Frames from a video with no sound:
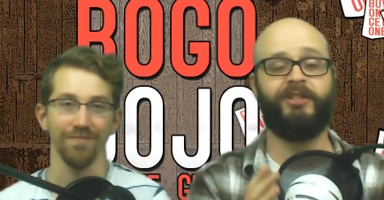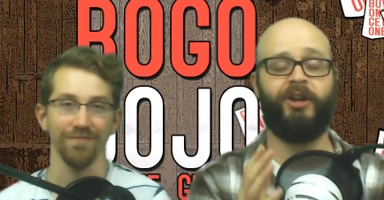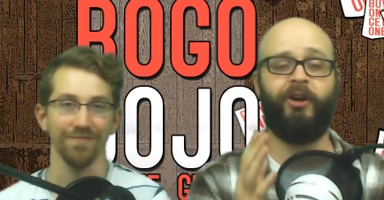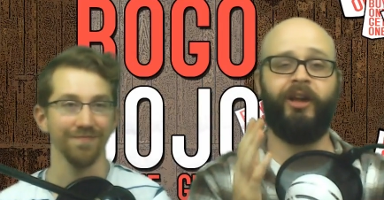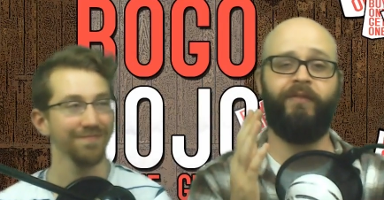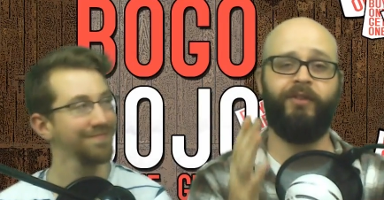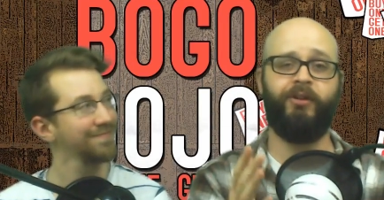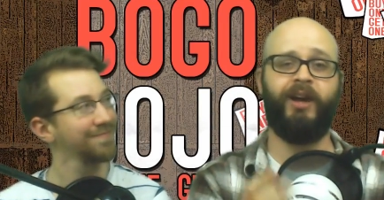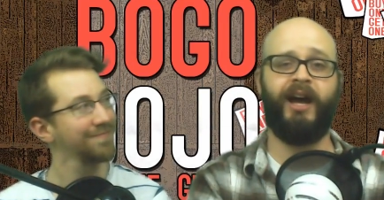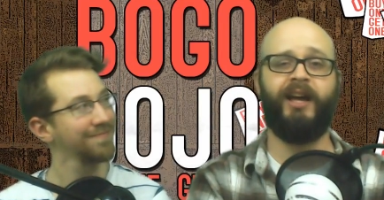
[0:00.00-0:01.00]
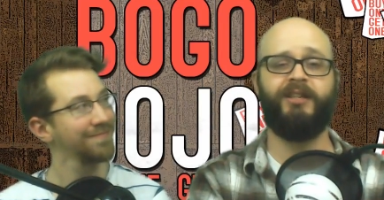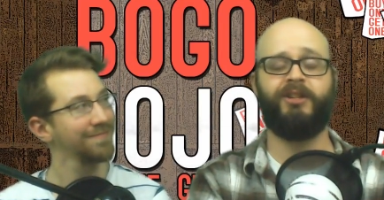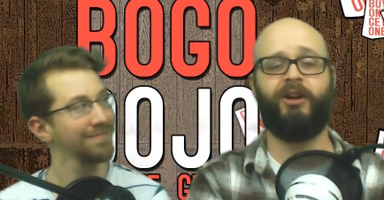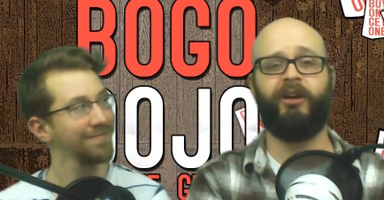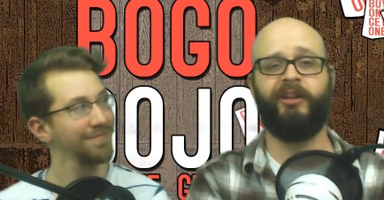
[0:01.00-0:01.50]
Speaker 1: so if you guys
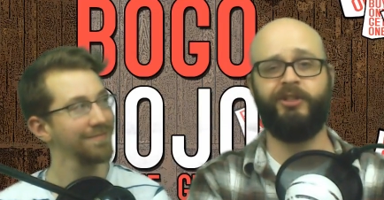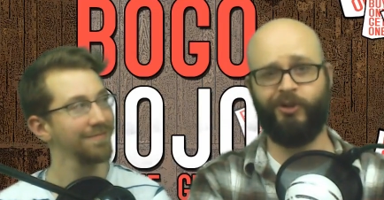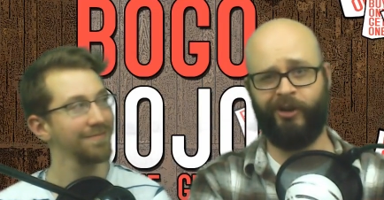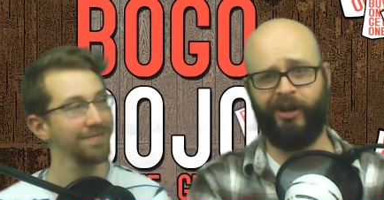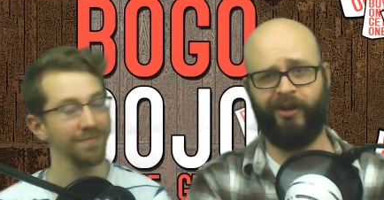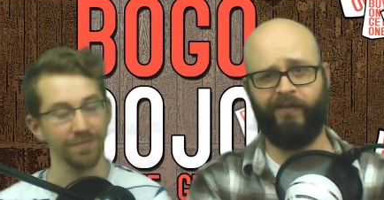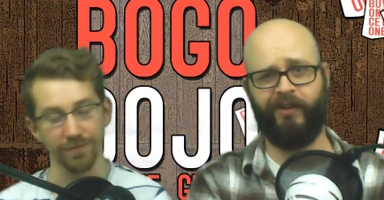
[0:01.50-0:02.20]
are enjoying our